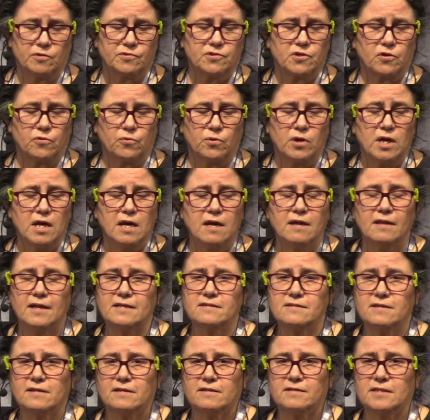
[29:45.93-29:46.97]
So
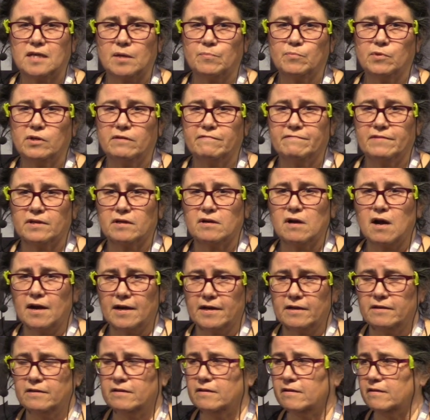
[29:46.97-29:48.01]
that's an example of the
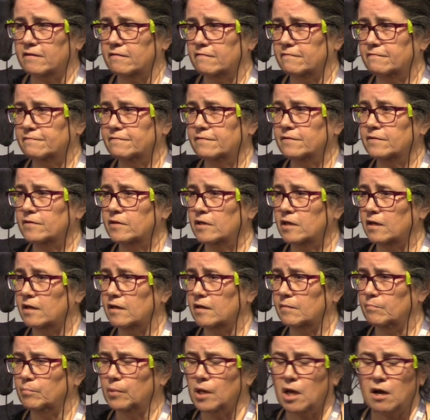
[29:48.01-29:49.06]
kind of
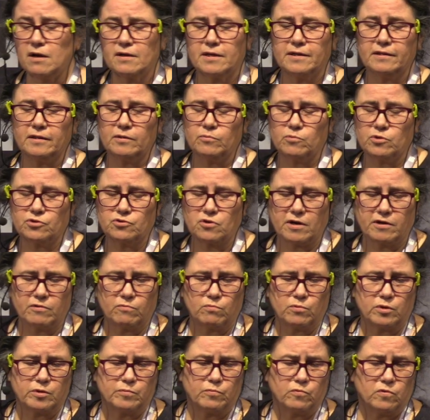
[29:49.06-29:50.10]
blocking that we're trying
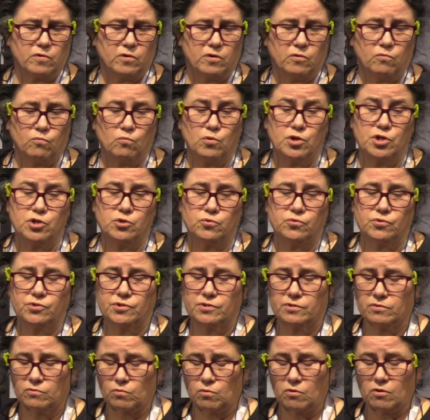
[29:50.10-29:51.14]
to
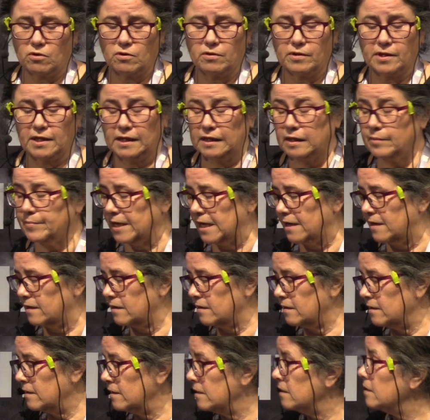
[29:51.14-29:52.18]
reduce or eliminate
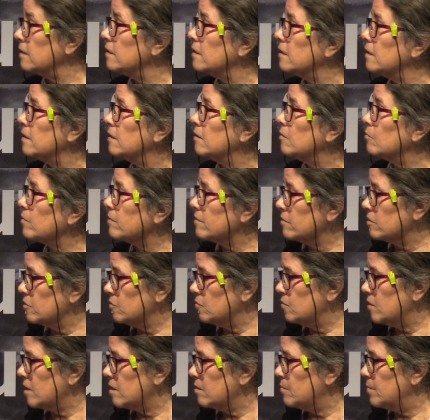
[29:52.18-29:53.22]
with the
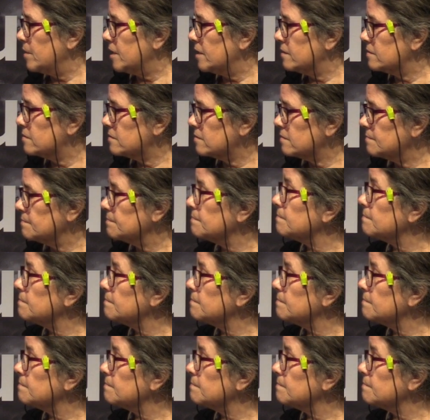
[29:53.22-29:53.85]
new database.